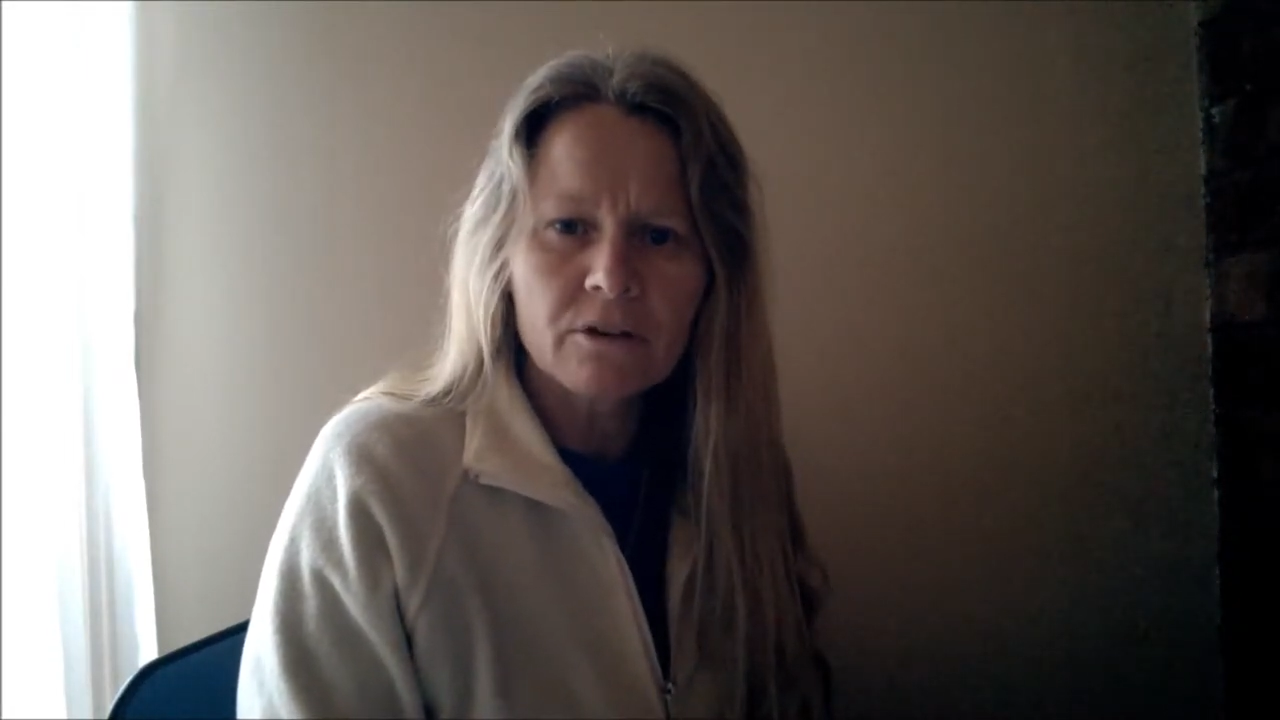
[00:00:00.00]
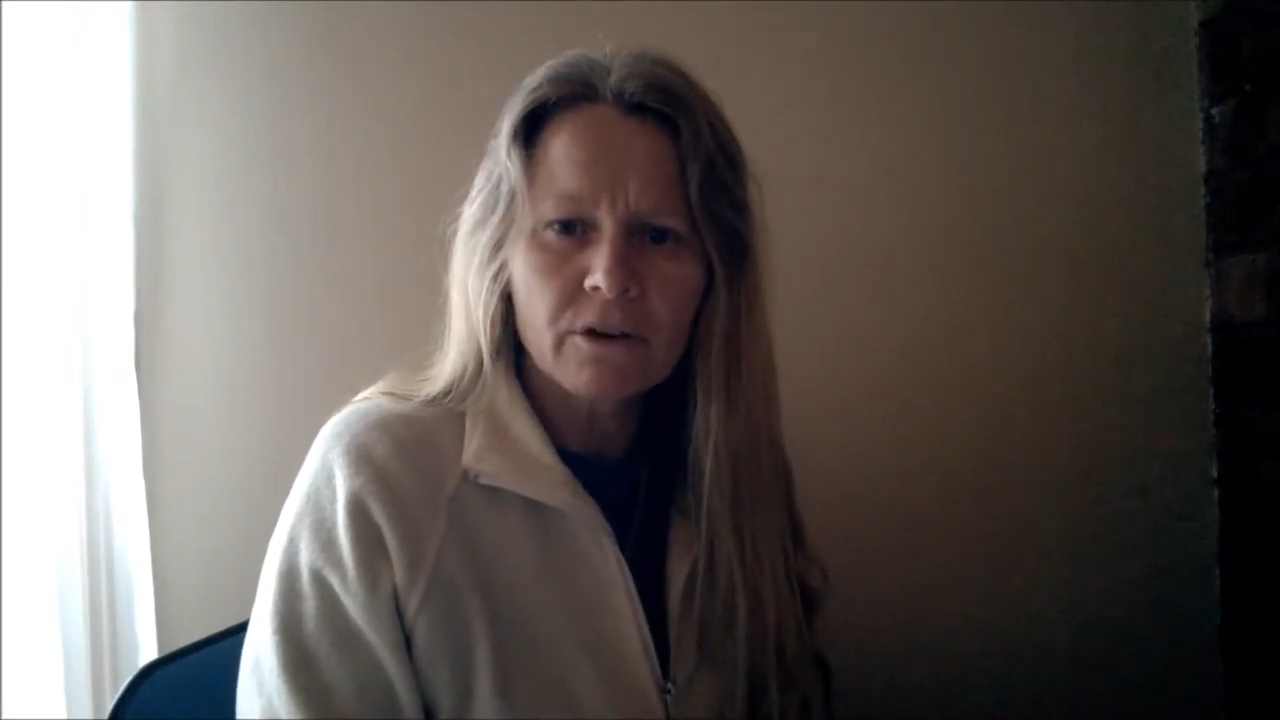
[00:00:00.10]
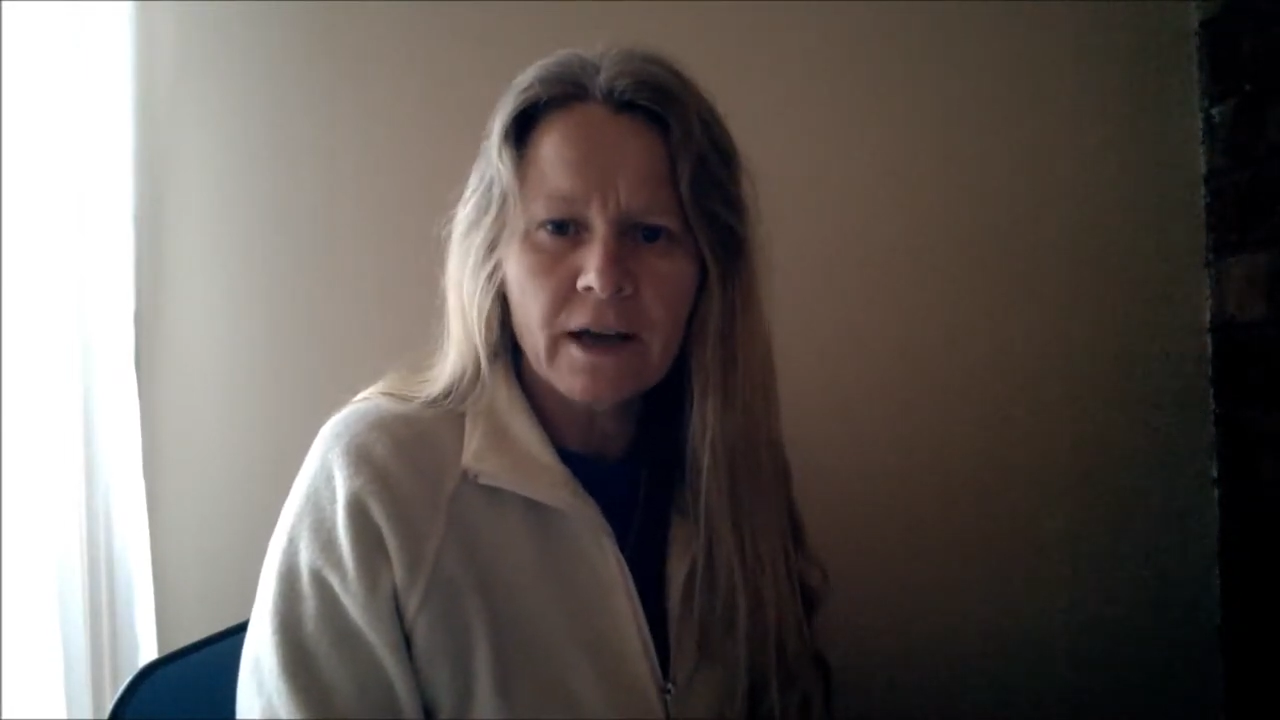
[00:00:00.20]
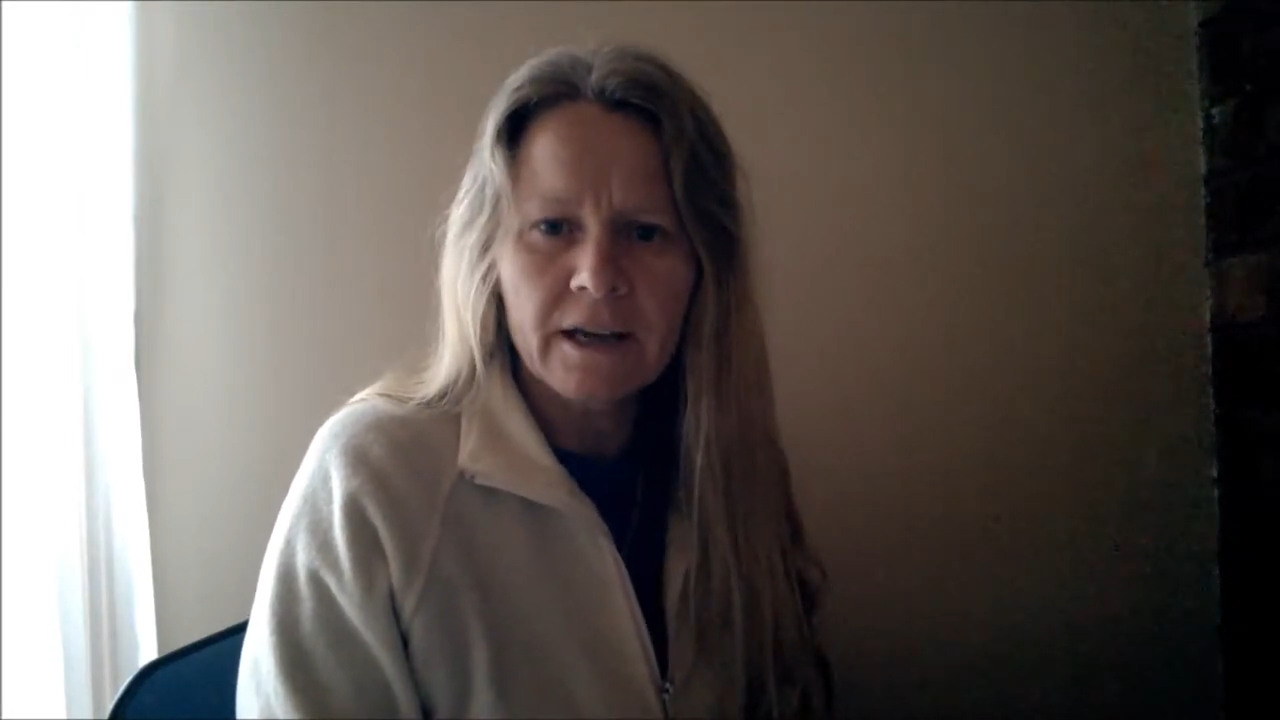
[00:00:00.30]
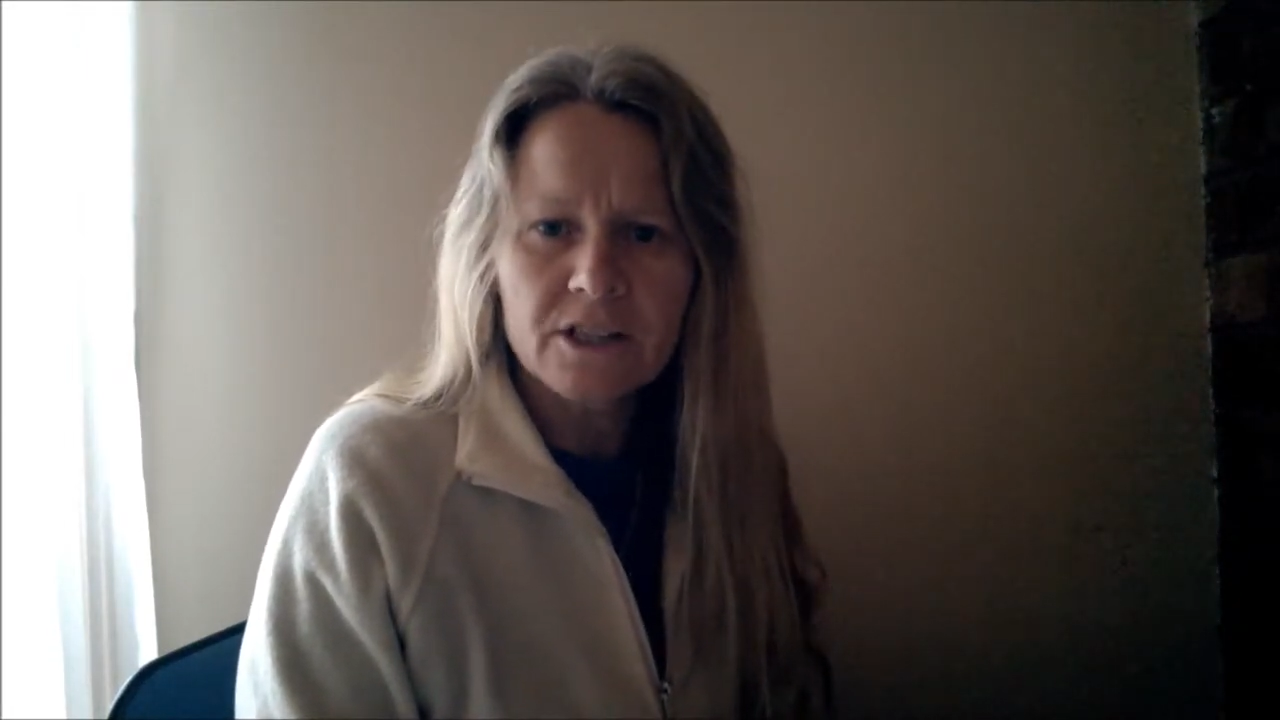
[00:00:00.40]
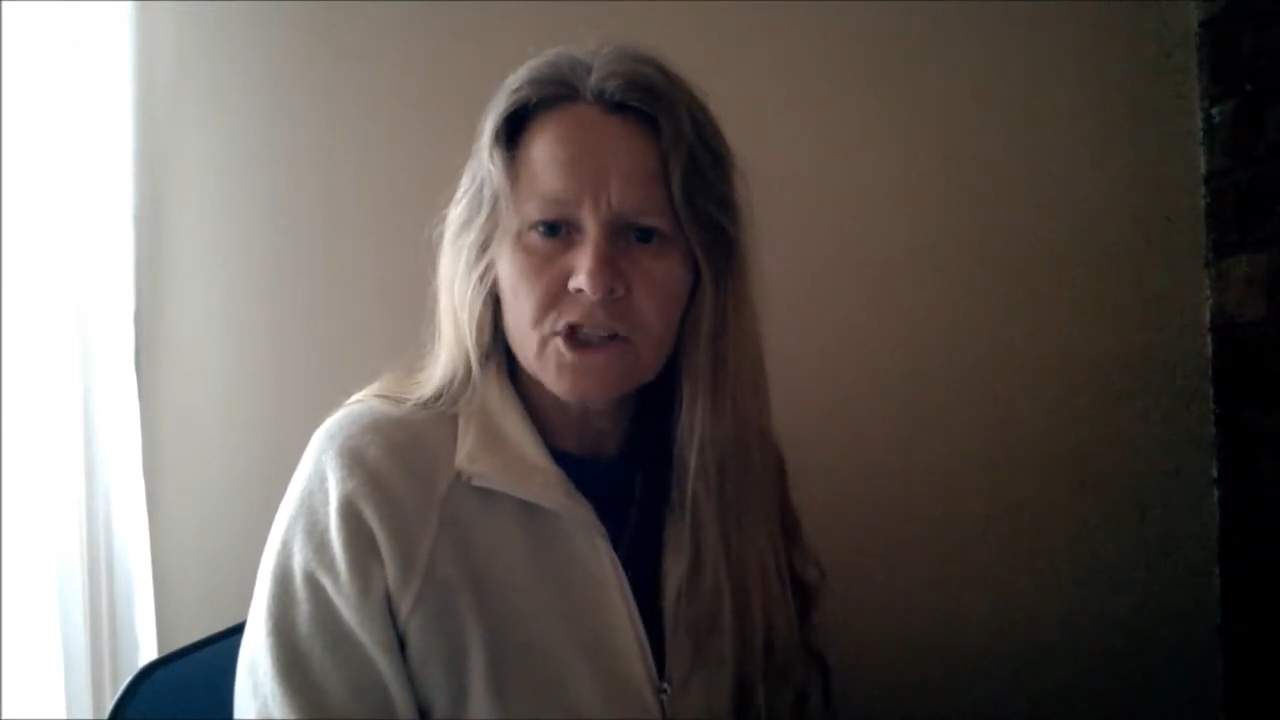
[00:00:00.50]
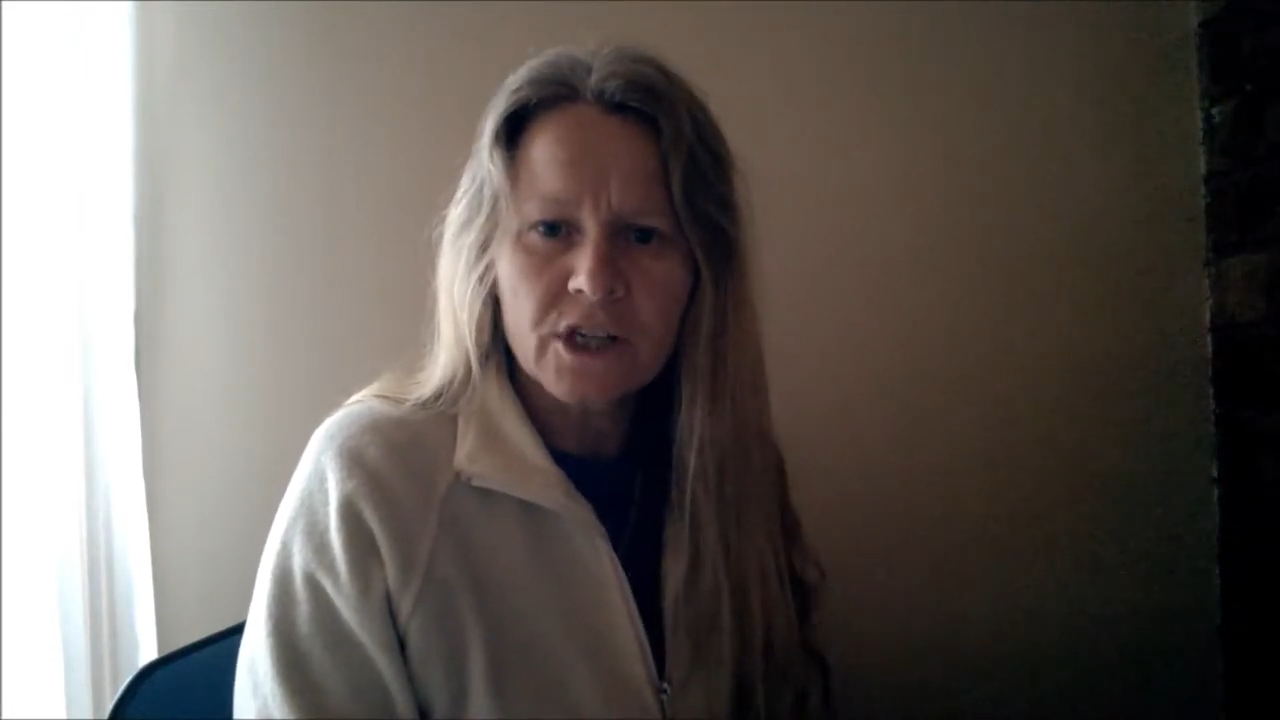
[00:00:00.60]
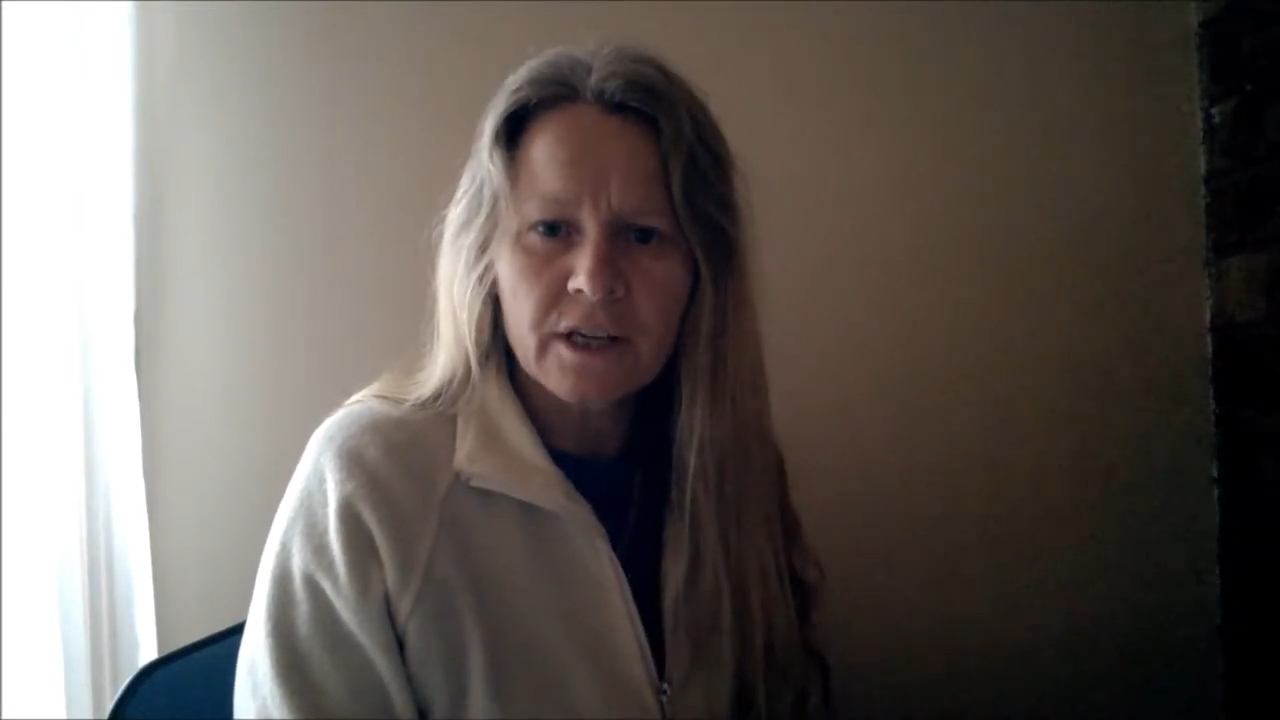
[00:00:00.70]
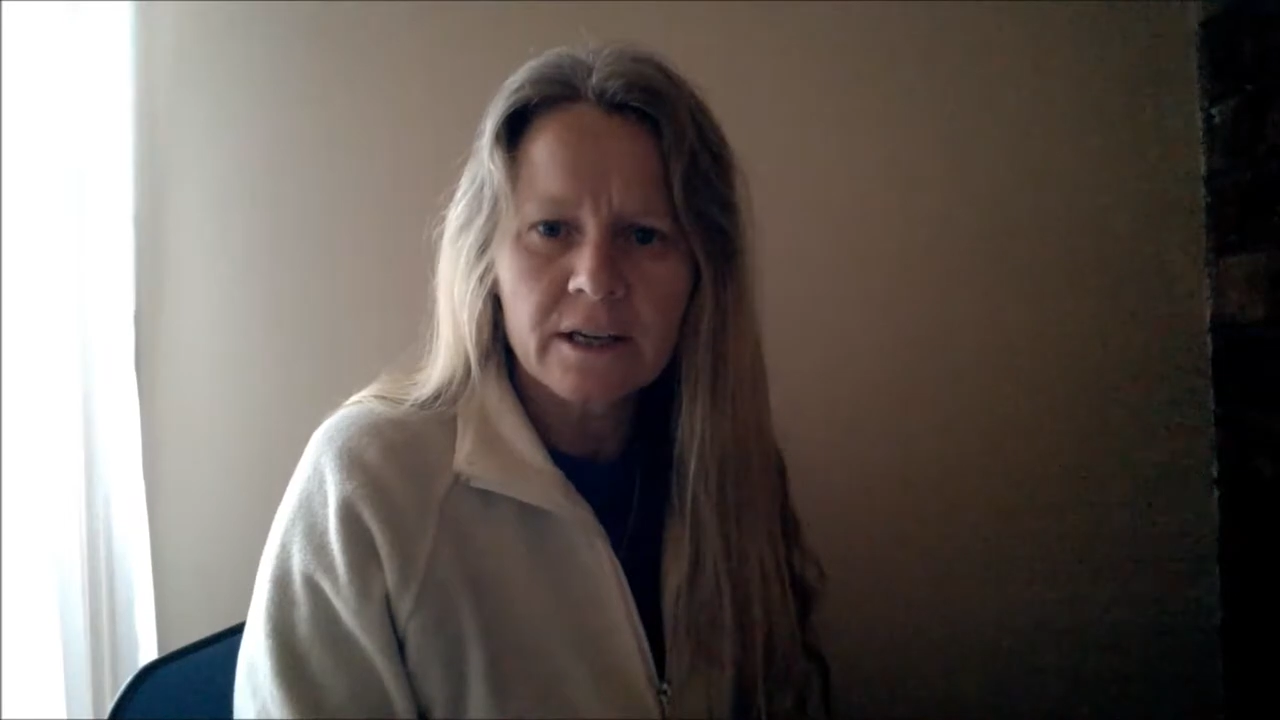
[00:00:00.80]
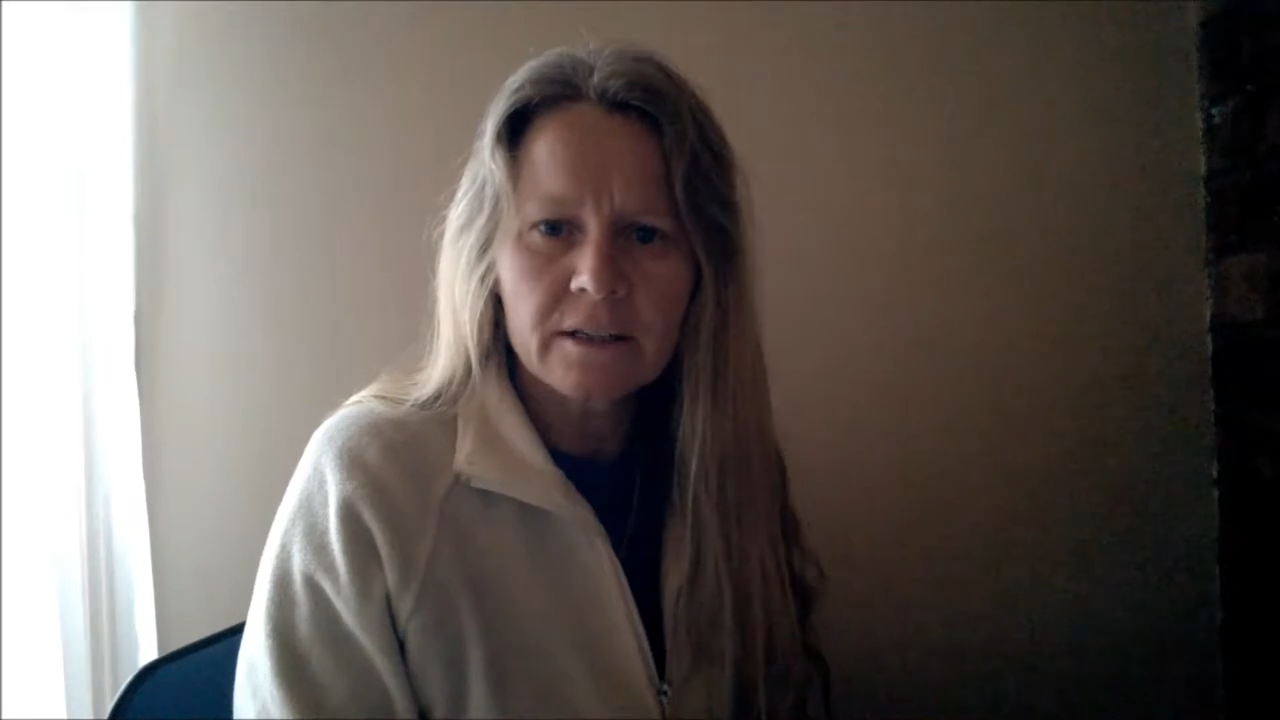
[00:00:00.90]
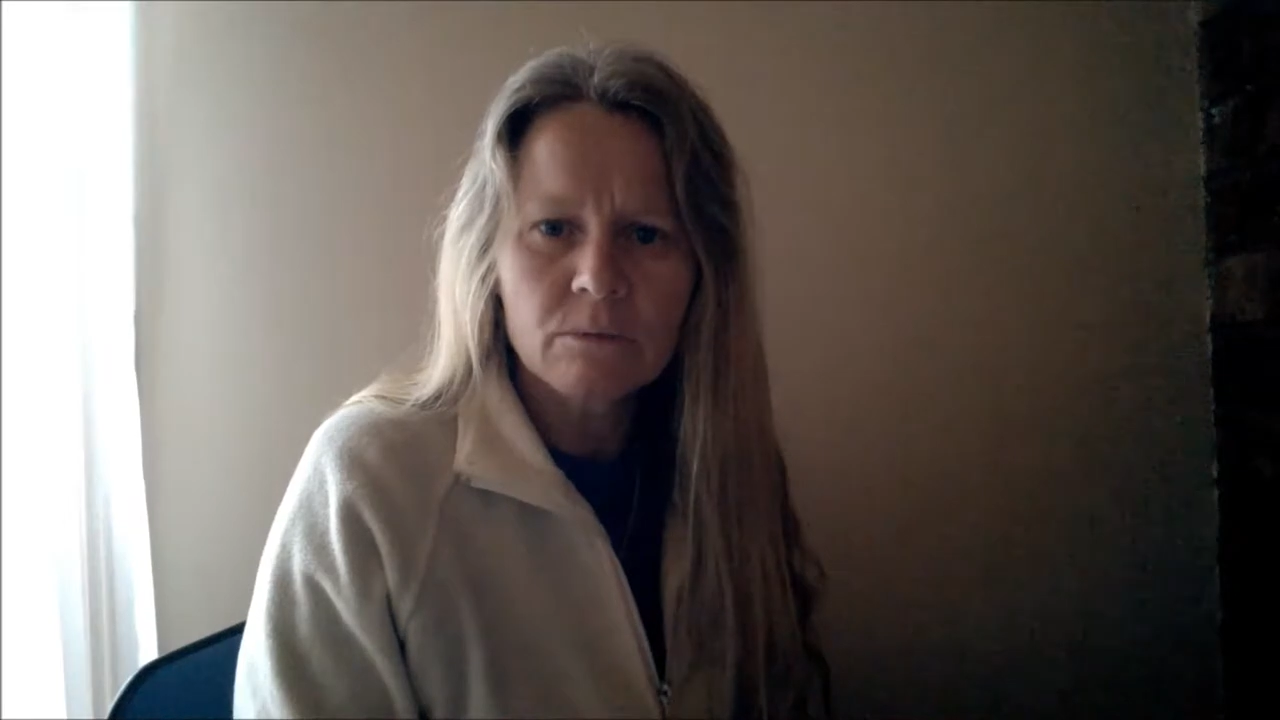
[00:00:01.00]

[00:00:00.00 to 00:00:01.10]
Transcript: on aged care,